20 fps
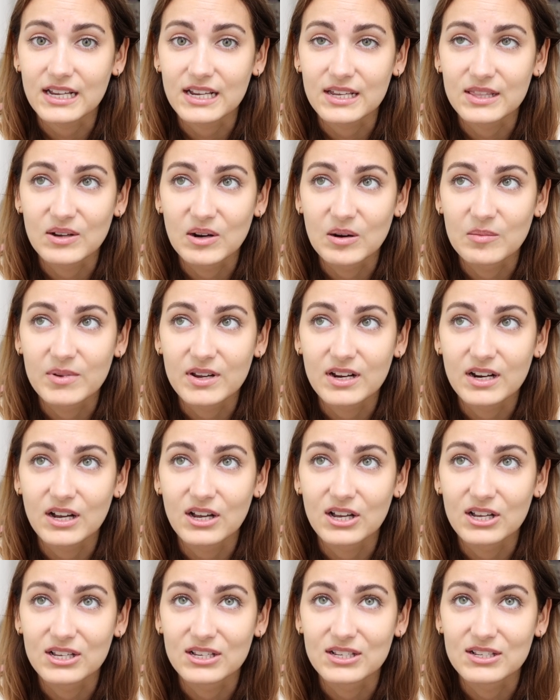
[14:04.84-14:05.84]
either
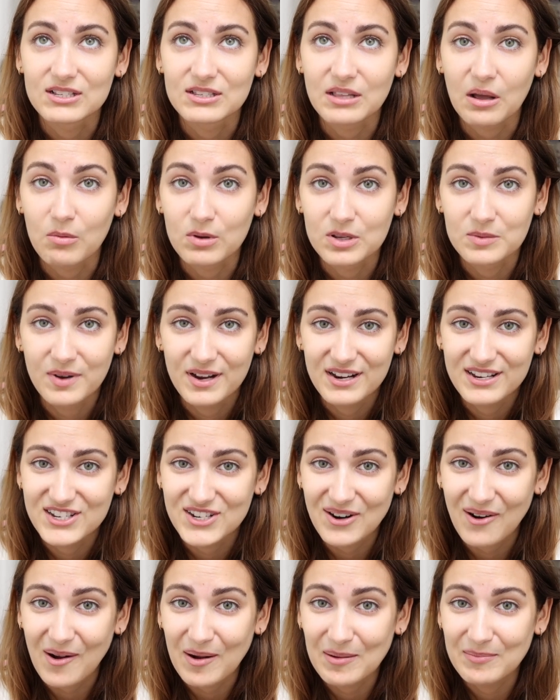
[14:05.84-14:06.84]
because that was my
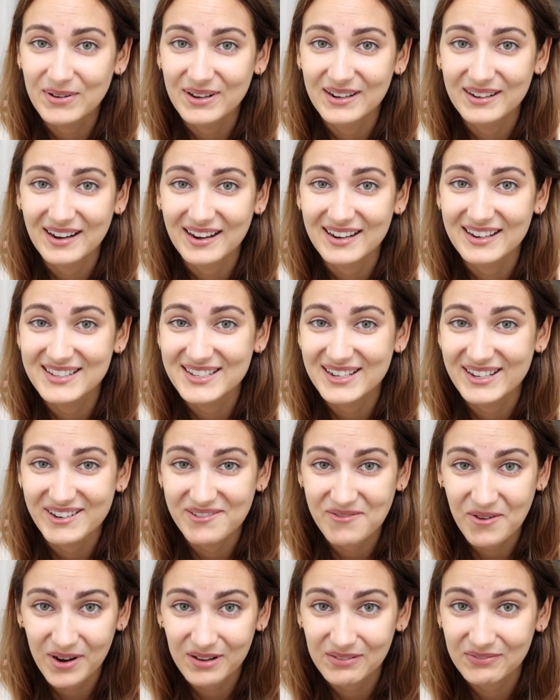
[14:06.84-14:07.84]
job and I
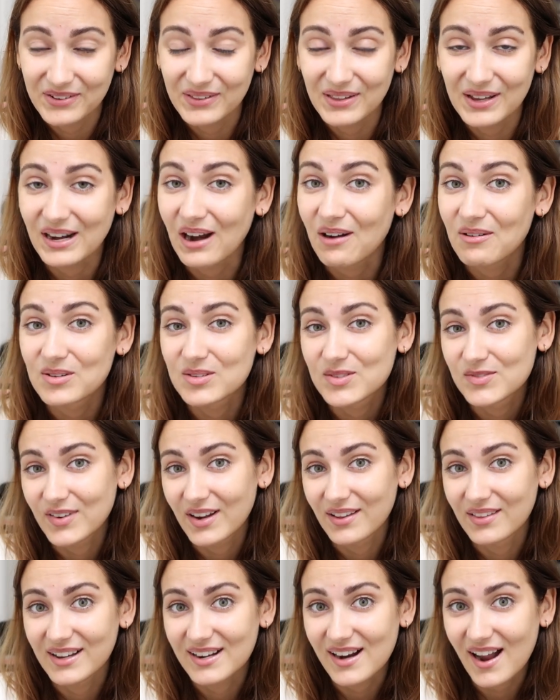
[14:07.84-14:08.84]
didn't want to feel like I was
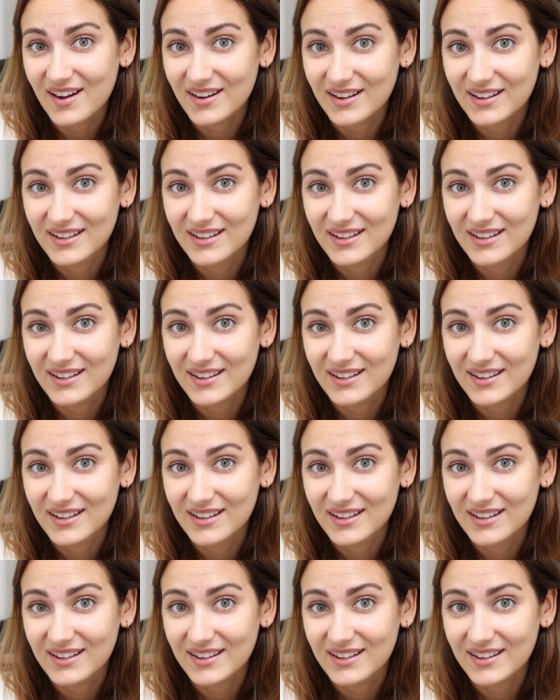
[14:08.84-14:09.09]
failing at